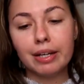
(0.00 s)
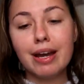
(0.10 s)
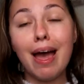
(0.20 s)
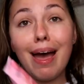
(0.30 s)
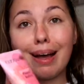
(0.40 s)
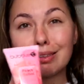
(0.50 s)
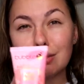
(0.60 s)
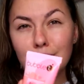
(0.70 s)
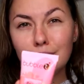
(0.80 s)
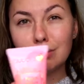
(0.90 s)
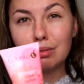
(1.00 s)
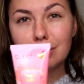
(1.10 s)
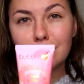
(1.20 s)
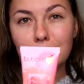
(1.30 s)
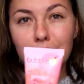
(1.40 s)
next. Ooh,
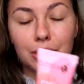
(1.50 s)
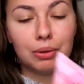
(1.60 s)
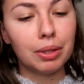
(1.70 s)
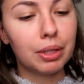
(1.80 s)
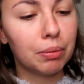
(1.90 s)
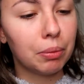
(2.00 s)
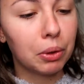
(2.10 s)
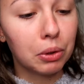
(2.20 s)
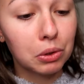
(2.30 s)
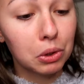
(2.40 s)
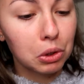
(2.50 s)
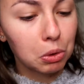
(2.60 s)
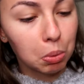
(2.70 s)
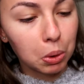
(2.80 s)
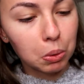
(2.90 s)
this is cute. I don't know what this is.
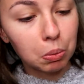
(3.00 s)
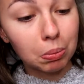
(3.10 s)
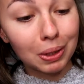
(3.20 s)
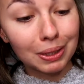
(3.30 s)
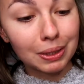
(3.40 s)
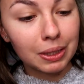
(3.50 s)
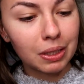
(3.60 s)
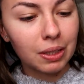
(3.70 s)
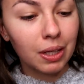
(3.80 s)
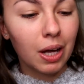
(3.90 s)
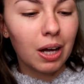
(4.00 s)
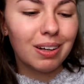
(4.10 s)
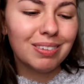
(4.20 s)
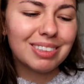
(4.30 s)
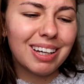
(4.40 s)

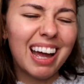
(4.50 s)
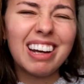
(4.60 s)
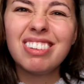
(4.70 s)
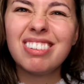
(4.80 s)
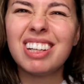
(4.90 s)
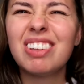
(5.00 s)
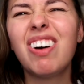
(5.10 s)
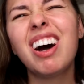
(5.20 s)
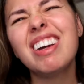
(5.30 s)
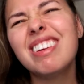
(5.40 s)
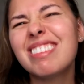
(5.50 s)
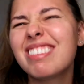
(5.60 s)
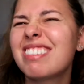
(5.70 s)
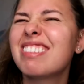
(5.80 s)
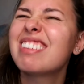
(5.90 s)
Oh, it's a hand cream.
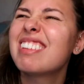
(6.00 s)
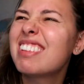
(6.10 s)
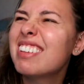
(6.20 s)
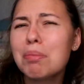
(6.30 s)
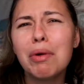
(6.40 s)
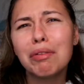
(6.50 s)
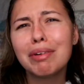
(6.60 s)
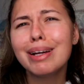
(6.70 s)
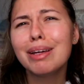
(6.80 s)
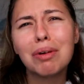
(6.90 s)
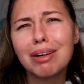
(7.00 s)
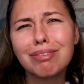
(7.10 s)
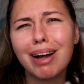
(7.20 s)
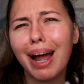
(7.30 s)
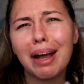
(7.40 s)
I'm not really one
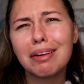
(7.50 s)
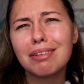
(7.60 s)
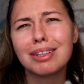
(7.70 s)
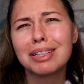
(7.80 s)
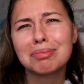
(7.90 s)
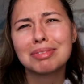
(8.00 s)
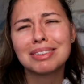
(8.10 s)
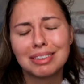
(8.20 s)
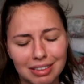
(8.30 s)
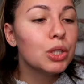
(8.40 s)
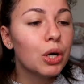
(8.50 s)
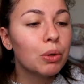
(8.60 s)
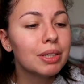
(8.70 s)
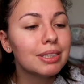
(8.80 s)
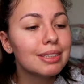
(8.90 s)
for hand creams.
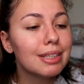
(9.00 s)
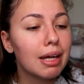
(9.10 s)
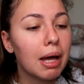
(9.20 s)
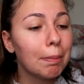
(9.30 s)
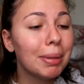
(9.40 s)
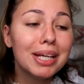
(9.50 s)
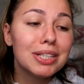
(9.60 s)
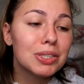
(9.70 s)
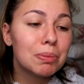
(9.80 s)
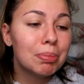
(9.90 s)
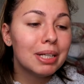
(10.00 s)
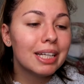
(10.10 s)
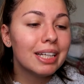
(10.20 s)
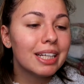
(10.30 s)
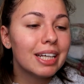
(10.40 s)
So this is a Peach
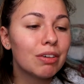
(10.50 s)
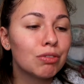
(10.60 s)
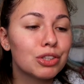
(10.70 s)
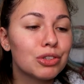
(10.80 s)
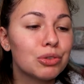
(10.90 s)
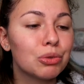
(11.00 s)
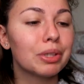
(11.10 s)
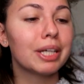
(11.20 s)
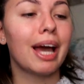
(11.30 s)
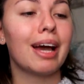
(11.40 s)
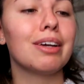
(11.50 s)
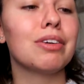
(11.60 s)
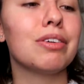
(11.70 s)
Bellini Restoring Hand